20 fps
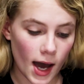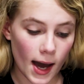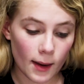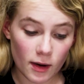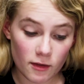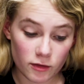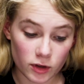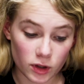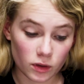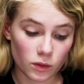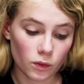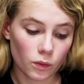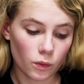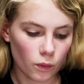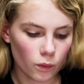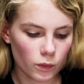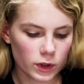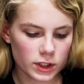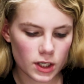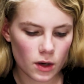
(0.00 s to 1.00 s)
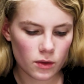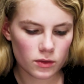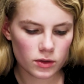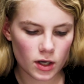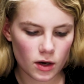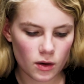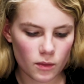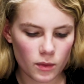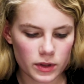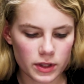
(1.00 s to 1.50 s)
However, we don't
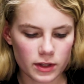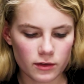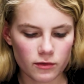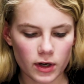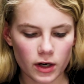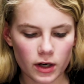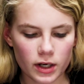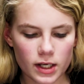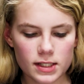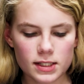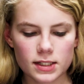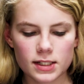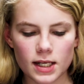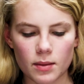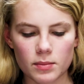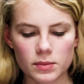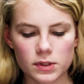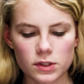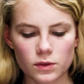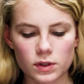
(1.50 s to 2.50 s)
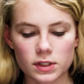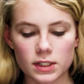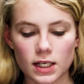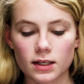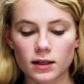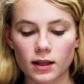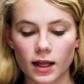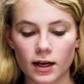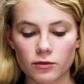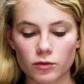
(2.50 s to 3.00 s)
know what the various attempts to
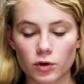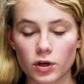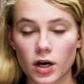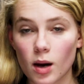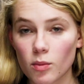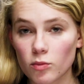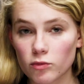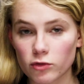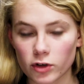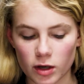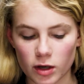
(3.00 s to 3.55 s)
extend life will come